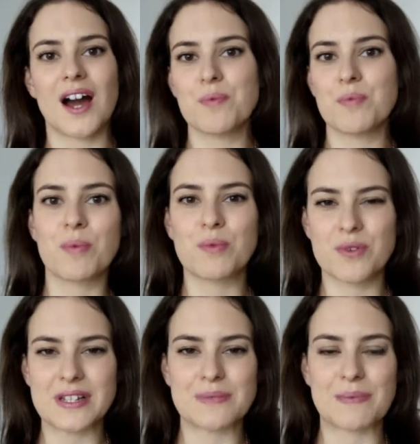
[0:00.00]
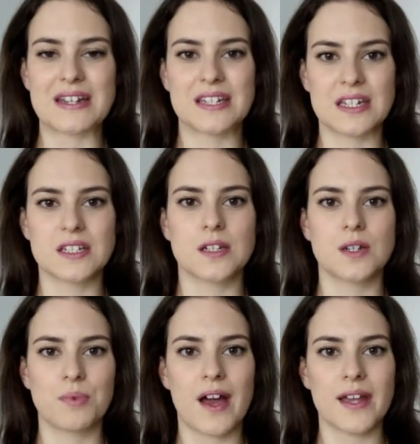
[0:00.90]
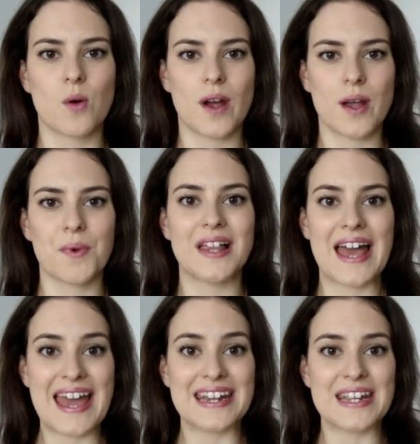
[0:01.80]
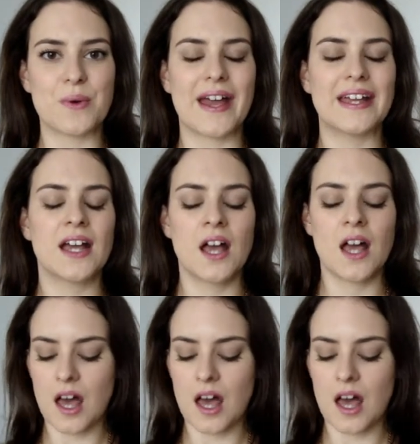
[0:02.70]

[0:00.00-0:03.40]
I probably would have expected it to apply quite well anyway,